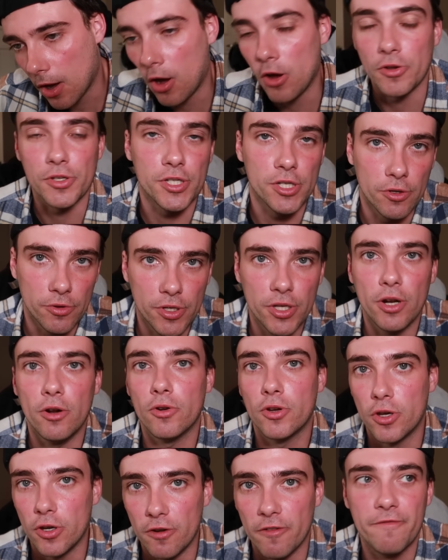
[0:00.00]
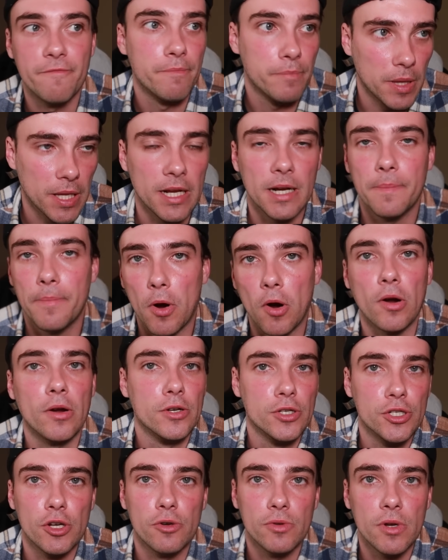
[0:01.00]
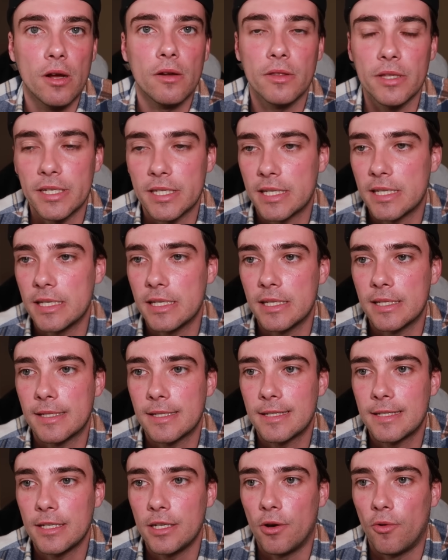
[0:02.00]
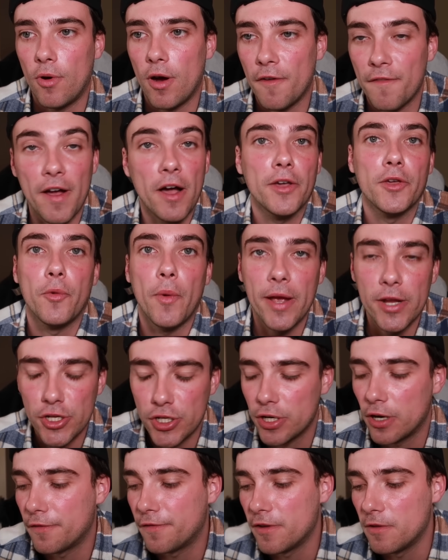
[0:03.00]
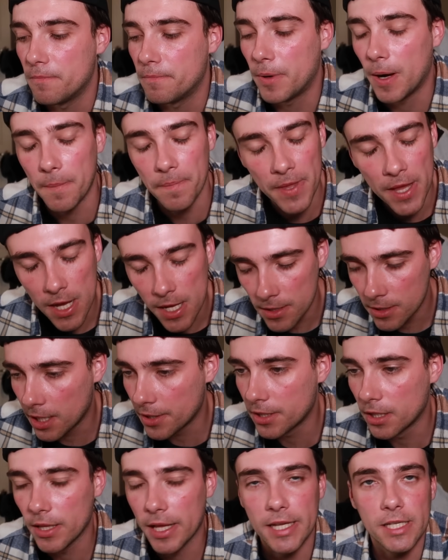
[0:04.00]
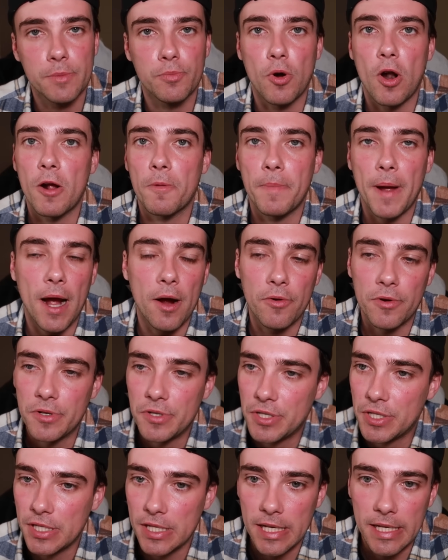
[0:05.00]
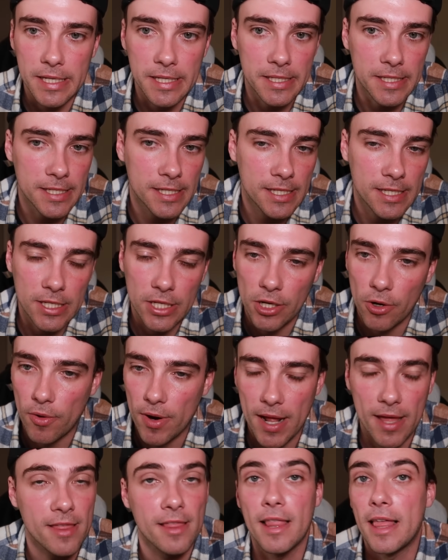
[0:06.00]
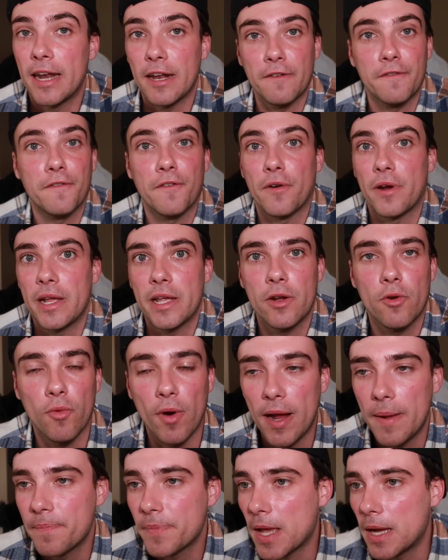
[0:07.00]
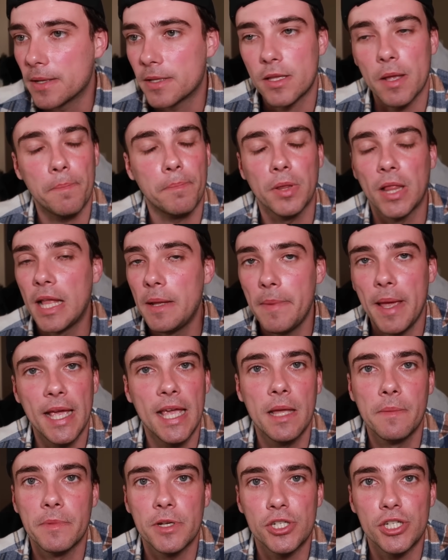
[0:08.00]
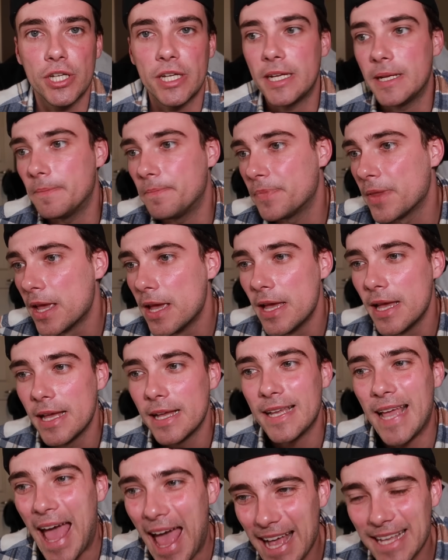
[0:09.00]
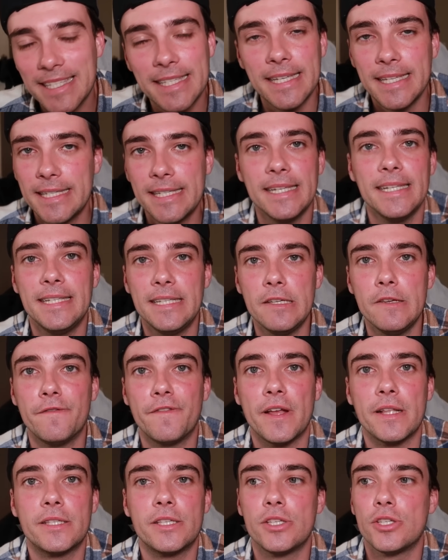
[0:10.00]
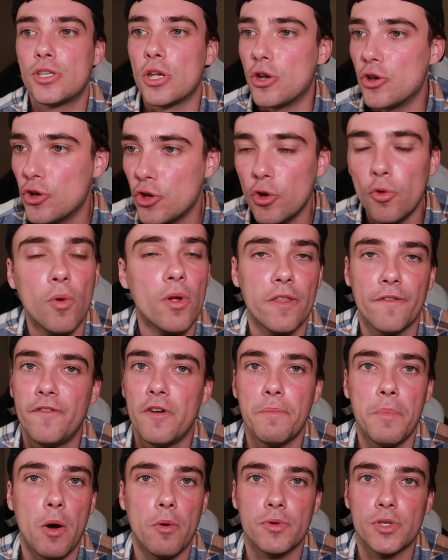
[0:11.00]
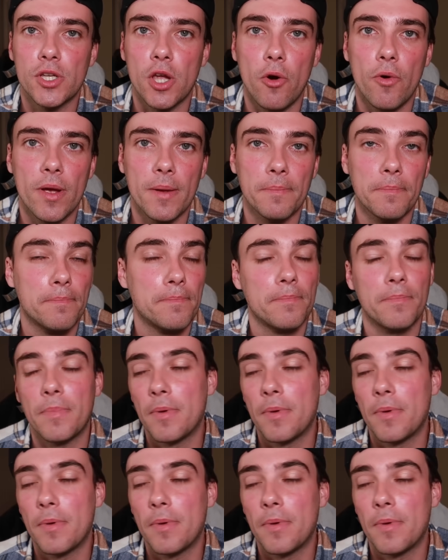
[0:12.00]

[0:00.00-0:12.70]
also, you know, could have played a part in Joe Douglas's, you know, evaluation of him. But nonetheless, Brock Bowers is, you know, an athletic freak, right? A playmaking machine. SEC defenses knew where the football was going,